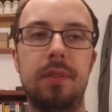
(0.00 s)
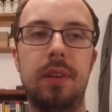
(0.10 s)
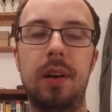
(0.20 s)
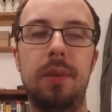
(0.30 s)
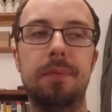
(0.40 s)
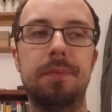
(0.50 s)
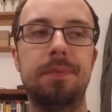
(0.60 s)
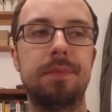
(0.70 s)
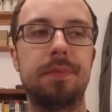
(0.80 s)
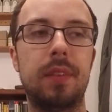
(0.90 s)

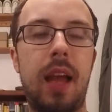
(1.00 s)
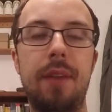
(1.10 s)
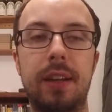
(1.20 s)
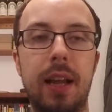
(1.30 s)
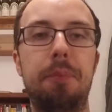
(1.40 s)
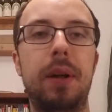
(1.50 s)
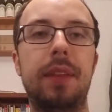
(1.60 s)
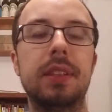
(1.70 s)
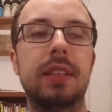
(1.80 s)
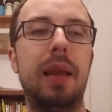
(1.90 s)
Having not played
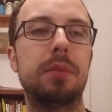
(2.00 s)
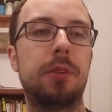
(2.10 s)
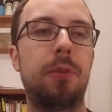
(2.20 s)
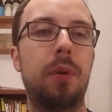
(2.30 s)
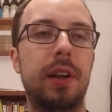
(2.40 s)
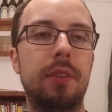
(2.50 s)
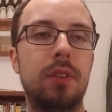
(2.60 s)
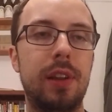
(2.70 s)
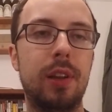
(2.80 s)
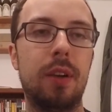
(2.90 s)
these games before, I didn't
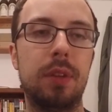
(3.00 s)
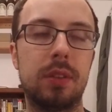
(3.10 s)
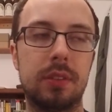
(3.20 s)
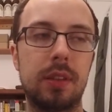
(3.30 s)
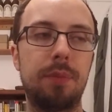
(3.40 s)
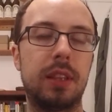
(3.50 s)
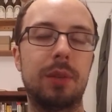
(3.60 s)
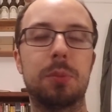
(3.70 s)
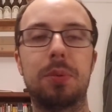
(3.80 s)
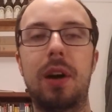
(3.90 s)
really know if this is something they
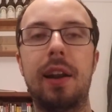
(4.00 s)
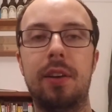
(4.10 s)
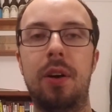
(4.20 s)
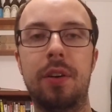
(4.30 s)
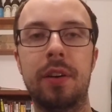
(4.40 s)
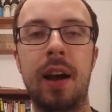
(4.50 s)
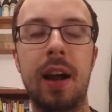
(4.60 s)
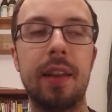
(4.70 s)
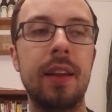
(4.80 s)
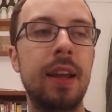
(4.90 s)
were prided on or
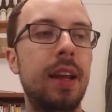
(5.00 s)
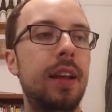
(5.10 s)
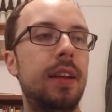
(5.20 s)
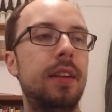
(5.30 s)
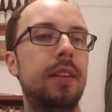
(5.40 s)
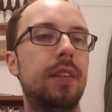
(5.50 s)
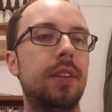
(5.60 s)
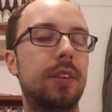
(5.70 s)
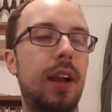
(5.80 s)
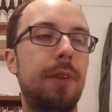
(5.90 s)
not.
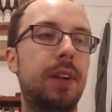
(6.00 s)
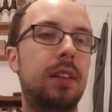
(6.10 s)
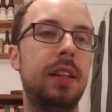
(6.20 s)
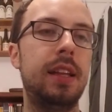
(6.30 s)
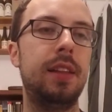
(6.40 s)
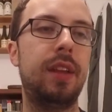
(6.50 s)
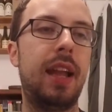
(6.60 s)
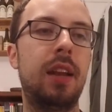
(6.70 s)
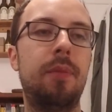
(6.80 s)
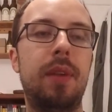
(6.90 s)
Graphically, the
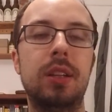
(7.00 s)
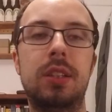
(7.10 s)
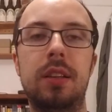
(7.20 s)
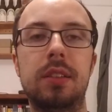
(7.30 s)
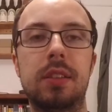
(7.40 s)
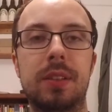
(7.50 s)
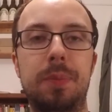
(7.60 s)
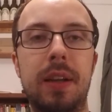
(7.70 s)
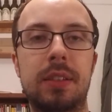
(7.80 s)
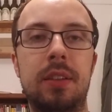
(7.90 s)
animations,
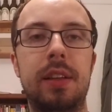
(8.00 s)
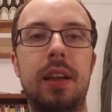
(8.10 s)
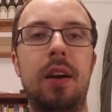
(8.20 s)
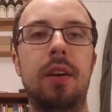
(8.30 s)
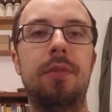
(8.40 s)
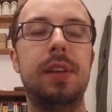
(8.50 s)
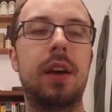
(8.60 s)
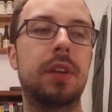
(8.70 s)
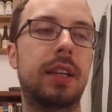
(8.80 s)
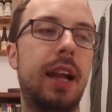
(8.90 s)
especially of the
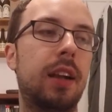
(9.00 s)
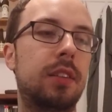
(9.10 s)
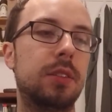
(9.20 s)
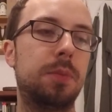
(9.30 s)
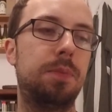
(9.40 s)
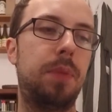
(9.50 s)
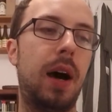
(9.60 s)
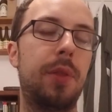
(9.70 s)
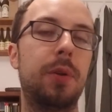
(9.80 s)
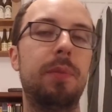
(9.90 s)
other characters,
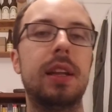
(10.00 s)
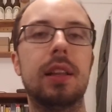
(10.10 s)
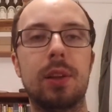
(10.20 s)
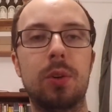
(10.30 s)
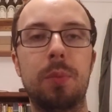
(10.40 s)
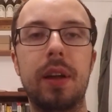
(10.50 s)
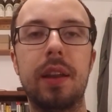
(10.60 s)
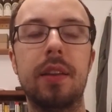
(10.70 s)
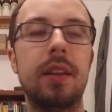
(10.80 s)
bother me a little bit.